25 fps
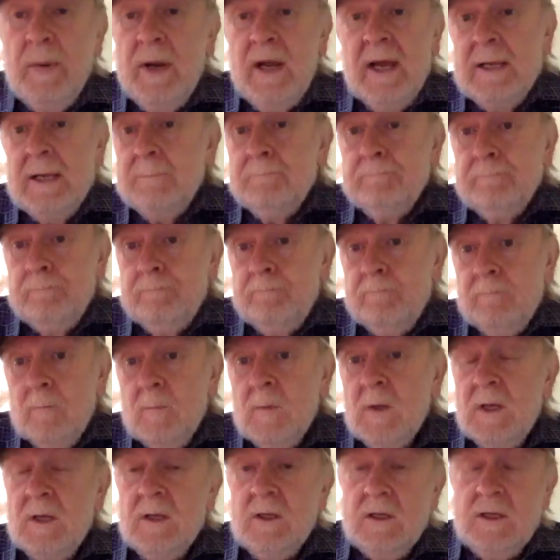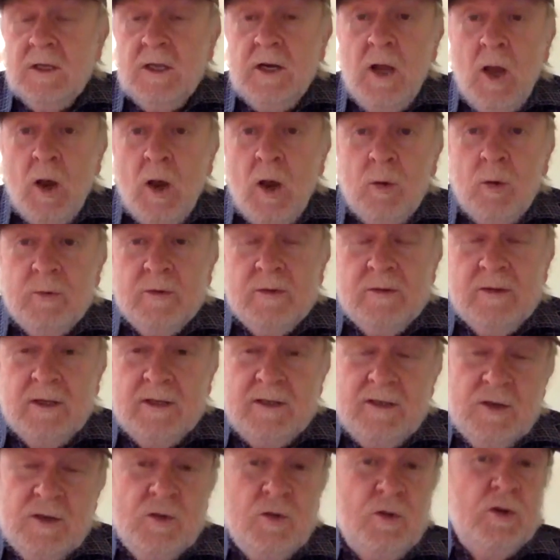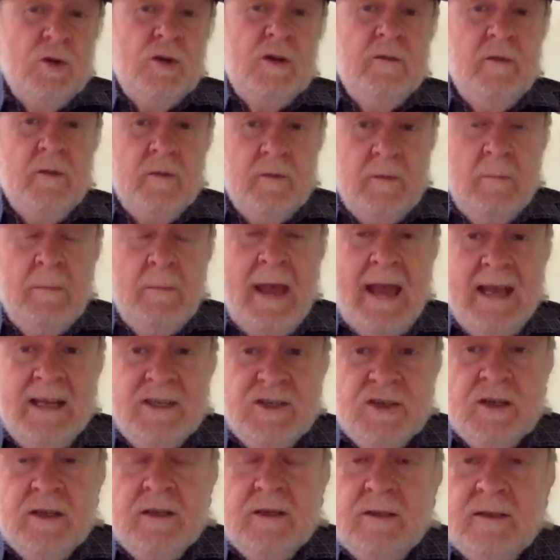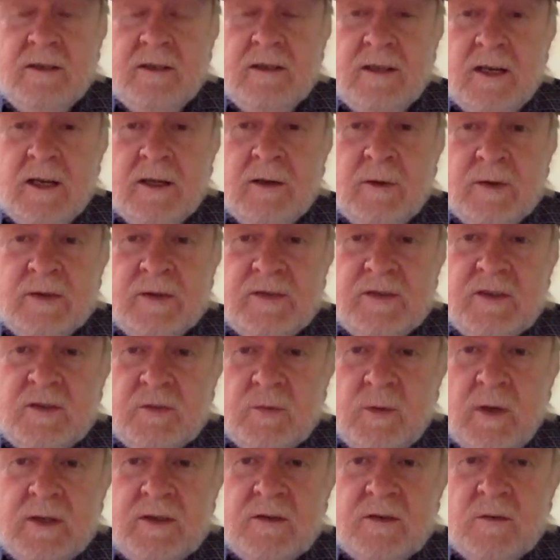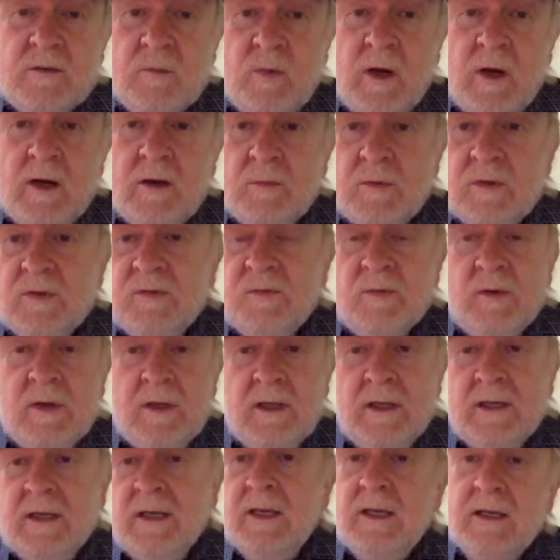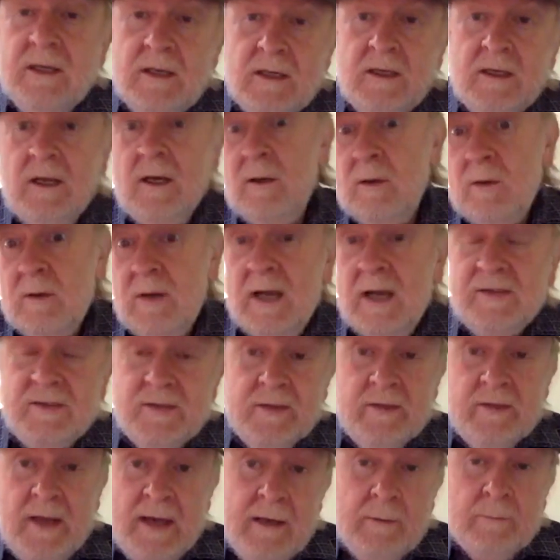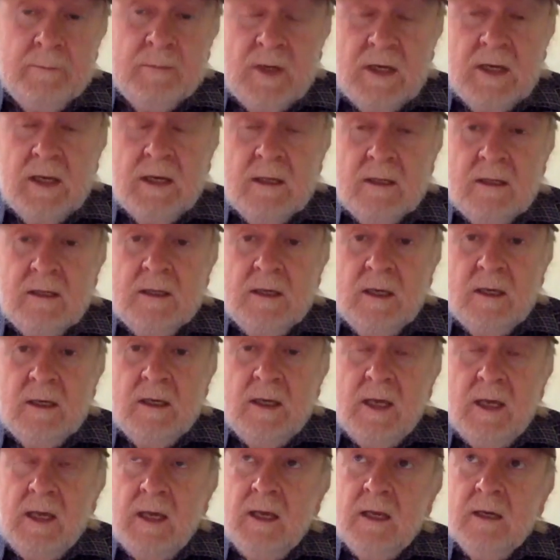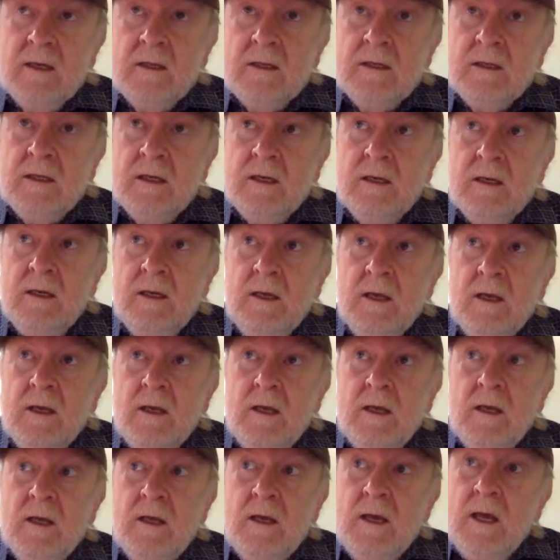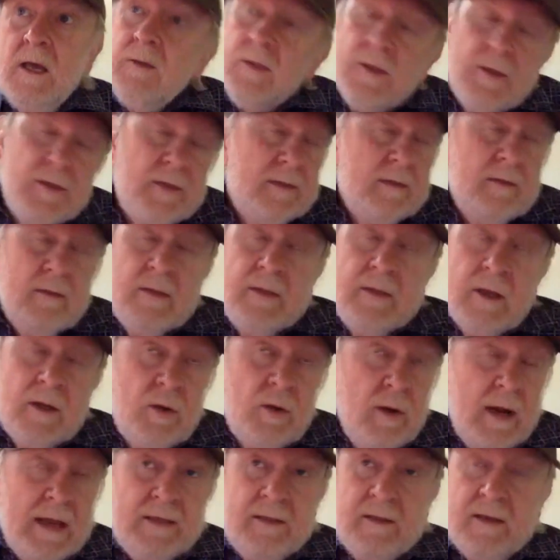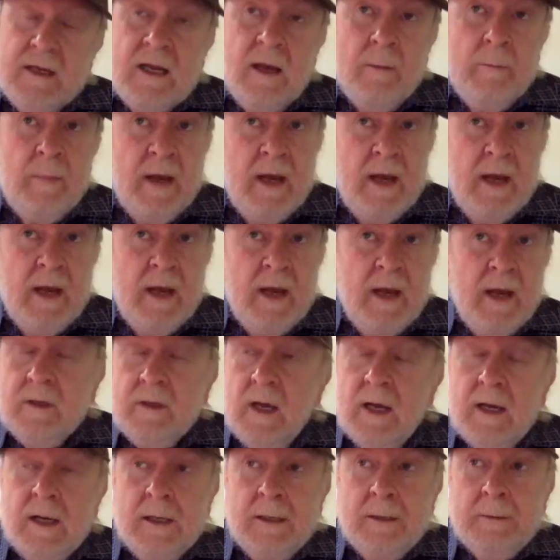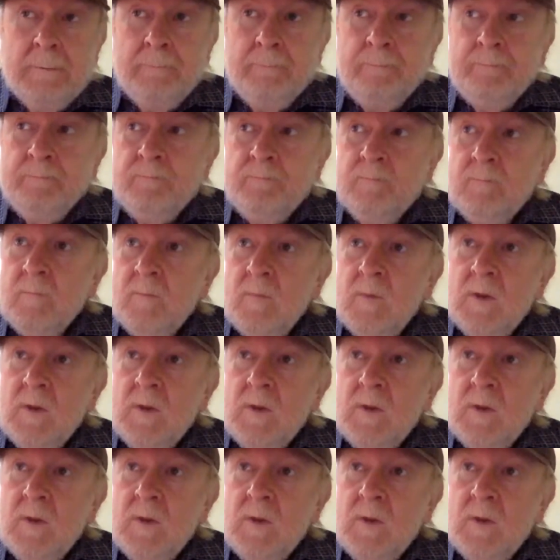But you know that you could have imagined you know a situation where it was really you know us and them kind of thing and uh, the, the great thing about um,